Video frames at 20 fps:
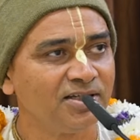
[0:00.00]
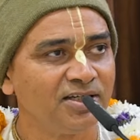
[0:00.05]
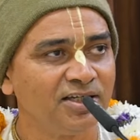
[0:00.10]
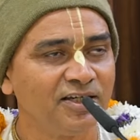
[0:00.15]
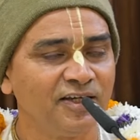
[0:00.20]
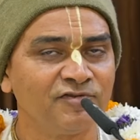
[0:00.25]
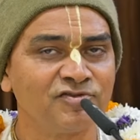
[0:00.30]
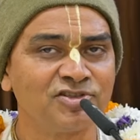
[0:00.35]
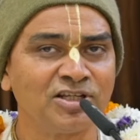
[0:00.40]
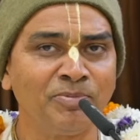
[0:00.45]

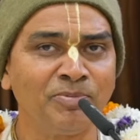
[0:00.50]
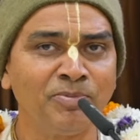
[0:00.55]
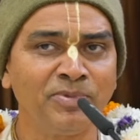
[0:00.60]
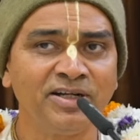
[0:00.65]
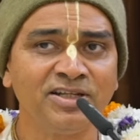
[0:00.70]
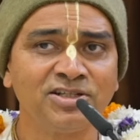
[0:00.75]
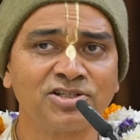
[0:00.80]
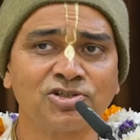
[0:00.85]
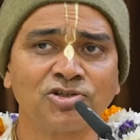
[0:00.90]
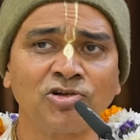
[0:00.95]
If
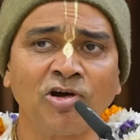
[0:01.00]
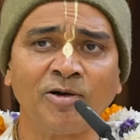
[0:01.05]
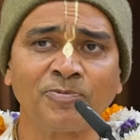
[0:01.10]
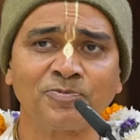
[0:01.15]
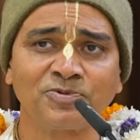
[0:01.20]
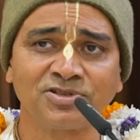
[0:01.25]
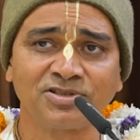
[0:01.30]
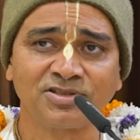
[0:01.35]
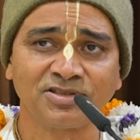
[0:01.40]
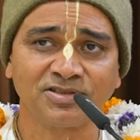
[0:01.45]
somebody
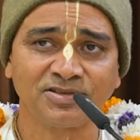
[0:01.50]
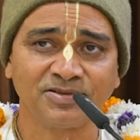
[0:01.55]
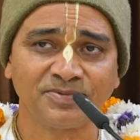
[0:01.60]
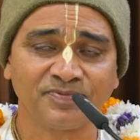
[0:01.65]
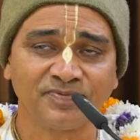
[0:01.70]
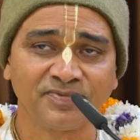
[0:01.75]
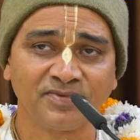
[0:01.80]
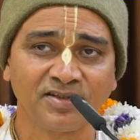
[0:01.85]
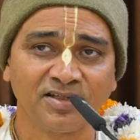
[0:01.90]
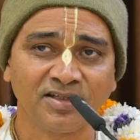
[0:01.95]
stops
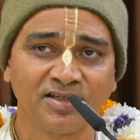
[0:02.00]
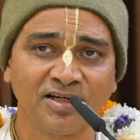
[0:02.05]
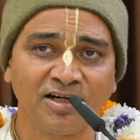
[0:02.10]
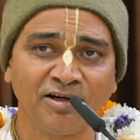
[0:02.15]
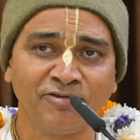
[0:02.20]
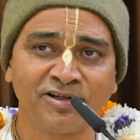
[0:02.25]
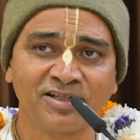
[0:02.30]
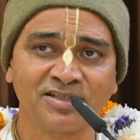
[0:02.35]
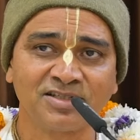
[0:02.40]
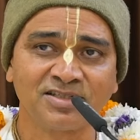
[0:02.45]

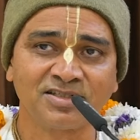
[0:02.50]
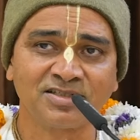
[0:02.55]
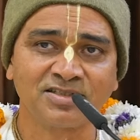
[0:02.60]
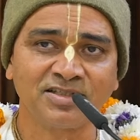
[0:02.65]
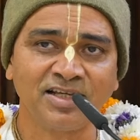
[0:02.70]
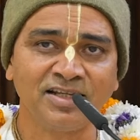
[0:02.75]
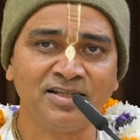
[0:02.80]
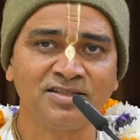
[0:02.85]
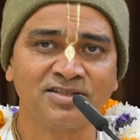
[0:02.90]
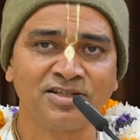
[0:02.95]
our
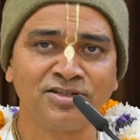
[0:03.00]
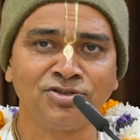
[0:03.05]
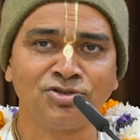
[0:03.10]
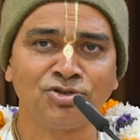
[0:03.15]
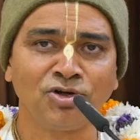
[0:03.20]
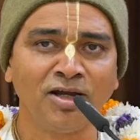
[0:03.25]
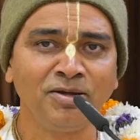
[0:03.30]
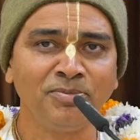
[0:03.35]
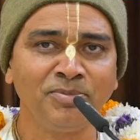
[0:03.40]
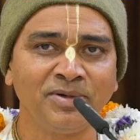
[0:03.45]
sense
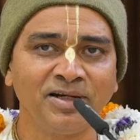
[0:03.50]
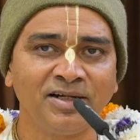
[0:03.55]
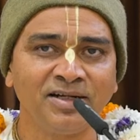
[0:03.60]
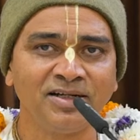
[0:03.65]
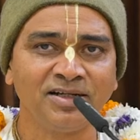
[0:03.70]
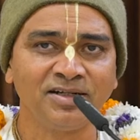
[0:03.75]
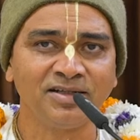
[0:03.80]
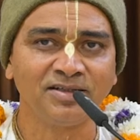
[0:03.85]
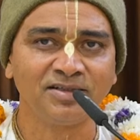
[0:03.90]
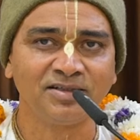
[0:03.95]

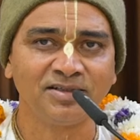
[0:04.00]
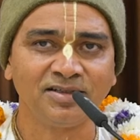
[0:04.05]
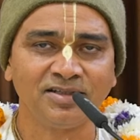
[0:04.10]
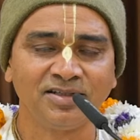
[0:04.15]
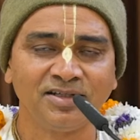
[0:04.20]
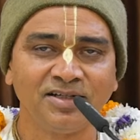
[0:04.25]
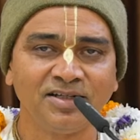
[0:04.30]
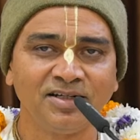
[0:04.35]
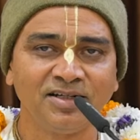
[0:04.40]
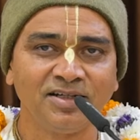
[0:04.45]
enjoyment,
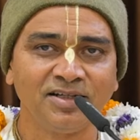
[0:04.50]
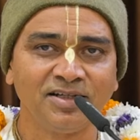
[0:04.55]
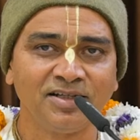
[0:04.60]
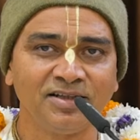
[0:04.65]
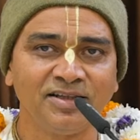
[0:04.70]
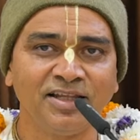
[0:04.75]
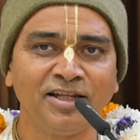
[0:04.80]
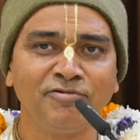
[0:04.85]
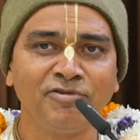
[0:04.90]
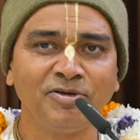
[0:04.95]

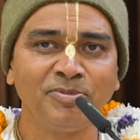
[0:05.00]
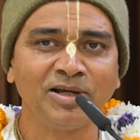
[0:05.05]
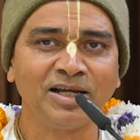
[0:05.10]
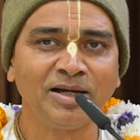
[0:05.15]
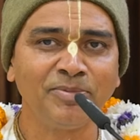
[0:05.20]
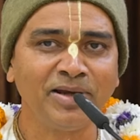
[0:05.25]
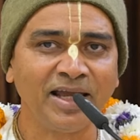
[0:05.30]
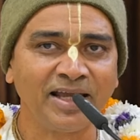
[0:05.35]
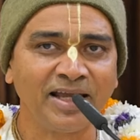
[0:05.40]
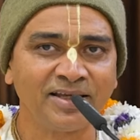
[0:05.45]
then we
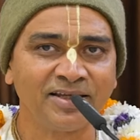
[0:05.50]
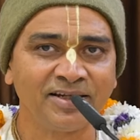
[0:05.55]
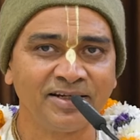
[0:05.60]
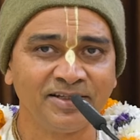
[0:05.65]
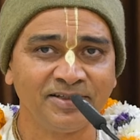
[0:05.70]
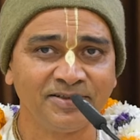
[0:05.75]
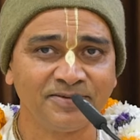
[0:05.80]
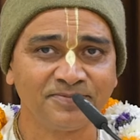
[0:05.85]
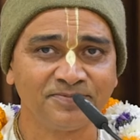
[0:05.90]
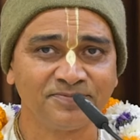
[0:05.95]
become
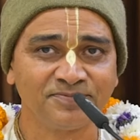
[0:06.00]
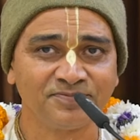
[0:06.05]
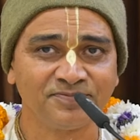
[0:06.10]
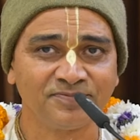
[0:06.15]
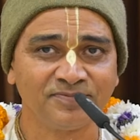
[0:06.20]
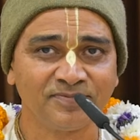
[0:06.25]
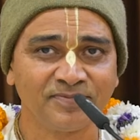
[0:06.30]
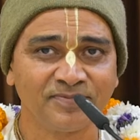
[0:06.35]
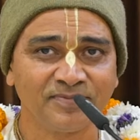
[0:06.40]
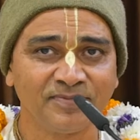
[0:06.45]
angry
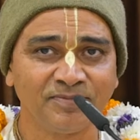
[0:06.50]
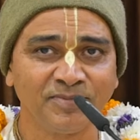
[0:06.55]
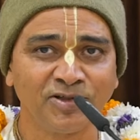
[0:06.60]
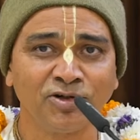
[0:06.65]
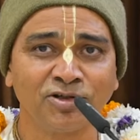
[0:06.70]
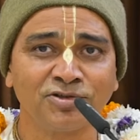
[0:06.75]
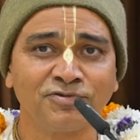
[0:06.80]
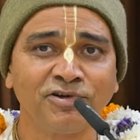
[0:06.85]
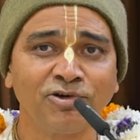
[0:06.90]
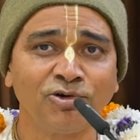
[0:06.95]

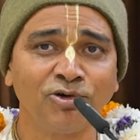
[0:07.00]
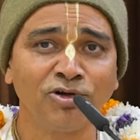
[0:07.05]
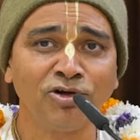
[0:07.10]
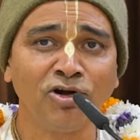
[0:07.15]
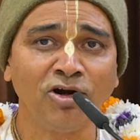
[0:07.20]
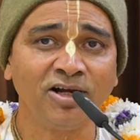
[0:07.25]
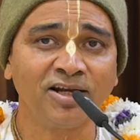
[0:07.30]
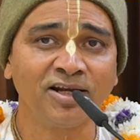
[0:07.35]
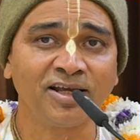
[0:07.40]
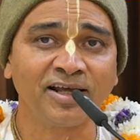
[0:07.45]
because we could
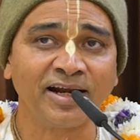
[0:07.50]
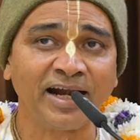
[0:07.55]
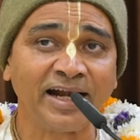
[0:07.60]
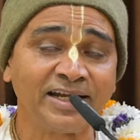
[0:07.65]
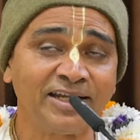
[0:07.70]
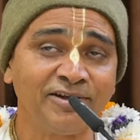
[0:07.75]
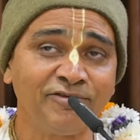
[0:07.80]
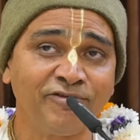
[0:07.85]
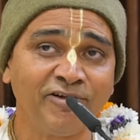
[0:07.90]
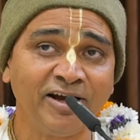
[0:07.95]
not
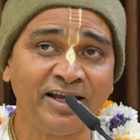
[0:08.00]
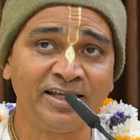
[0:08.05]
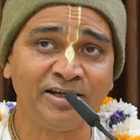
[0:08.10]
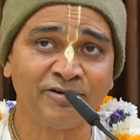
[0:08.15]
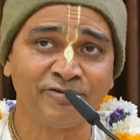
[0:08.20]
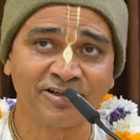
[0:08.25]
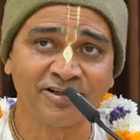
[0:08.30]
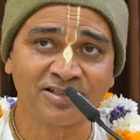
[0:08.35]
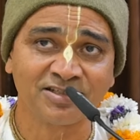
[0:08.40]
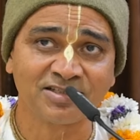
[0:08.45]
gratify
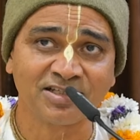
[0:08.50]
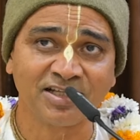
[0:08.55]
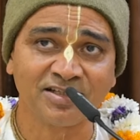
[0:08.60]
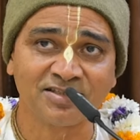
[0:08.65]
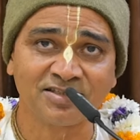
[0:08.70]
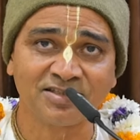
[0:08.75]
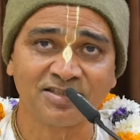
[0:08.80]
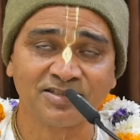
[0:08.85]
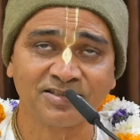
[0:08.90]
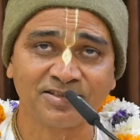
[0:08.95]
our
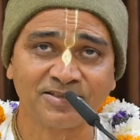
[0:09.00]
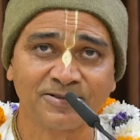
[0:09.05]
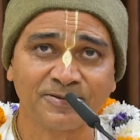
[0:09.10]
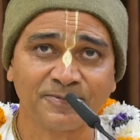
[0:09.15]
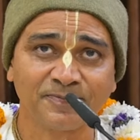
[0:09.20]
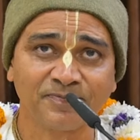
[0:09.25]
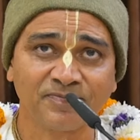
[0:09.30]
senses.